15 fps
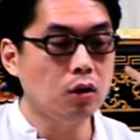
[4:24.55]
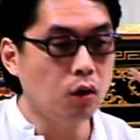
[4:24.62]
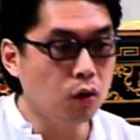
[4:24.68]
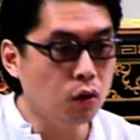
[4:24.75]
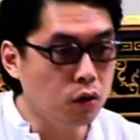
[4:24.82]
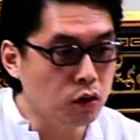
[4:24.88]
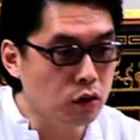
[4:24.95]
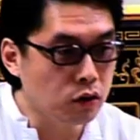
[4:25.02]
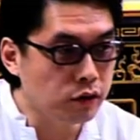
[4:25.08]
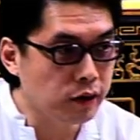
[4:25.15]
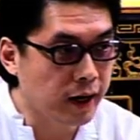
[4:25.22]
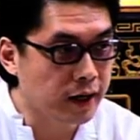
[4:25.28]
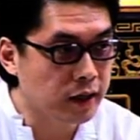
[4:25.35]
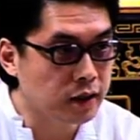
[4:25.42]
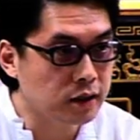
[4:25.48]
all
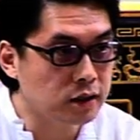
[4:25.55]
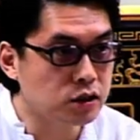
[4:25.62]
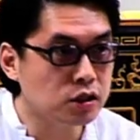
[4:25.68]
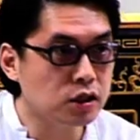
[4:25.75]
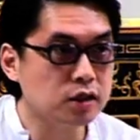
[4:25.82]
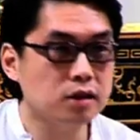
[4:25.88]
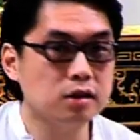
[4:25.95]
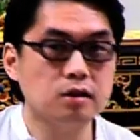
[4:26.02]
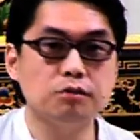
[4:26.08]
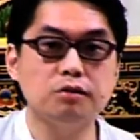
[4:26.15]
that is just a